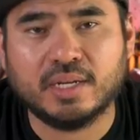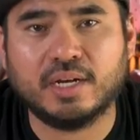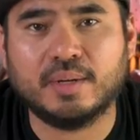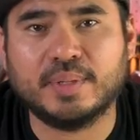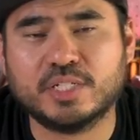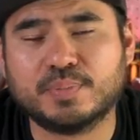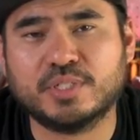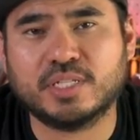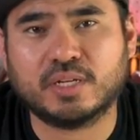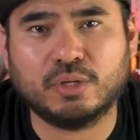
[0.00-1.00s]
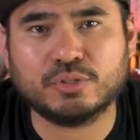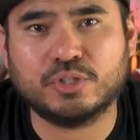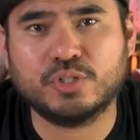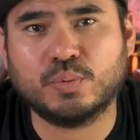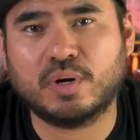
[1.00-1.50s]
It just puts it
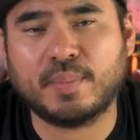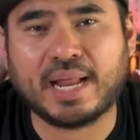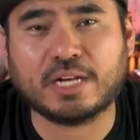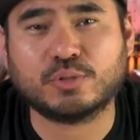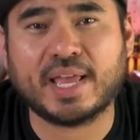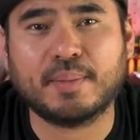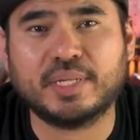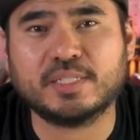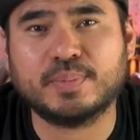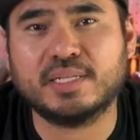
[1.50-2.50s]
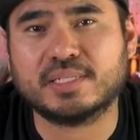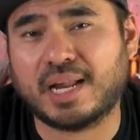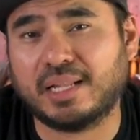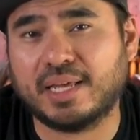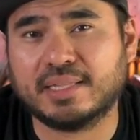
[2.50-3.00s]
closer to where my natural hand placement is,
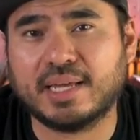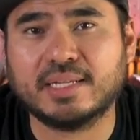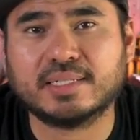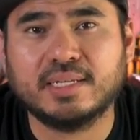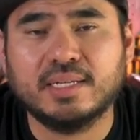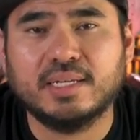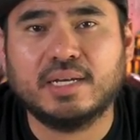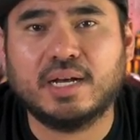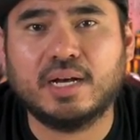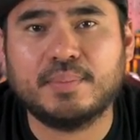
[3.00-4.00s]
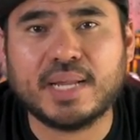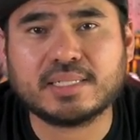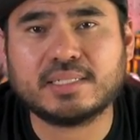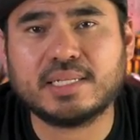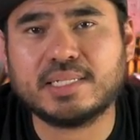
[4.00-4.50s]
and I like that.
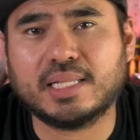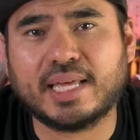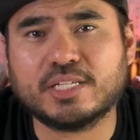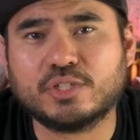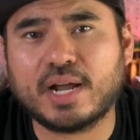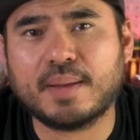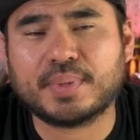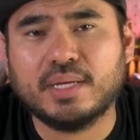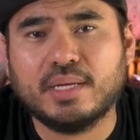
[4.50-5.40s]
Next is the leg strap.